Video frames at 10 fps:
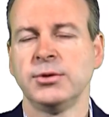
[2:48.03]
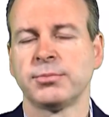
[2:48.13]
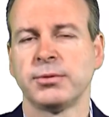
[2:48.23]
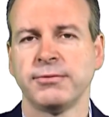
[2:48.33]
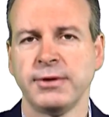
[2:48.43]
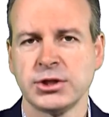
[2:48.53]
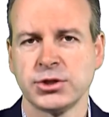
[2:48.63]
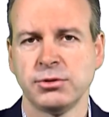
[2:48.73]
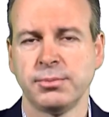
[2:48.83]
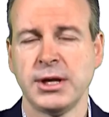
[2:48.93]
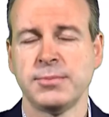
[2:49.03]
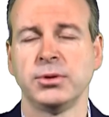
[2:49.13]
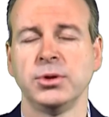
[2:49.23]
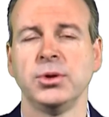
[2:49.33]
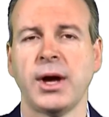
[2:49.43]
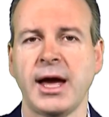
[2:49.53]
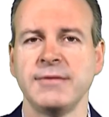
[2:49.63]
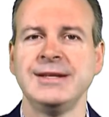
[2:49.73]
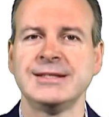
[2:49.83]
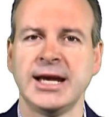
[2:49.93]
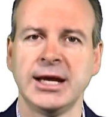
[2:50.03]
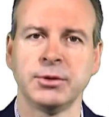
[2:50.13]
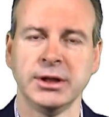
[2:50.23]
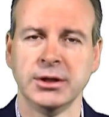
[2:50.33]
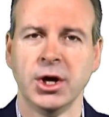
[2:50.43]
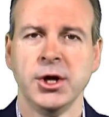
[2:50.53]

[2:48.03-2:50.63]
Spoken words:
with professional people who have integrity,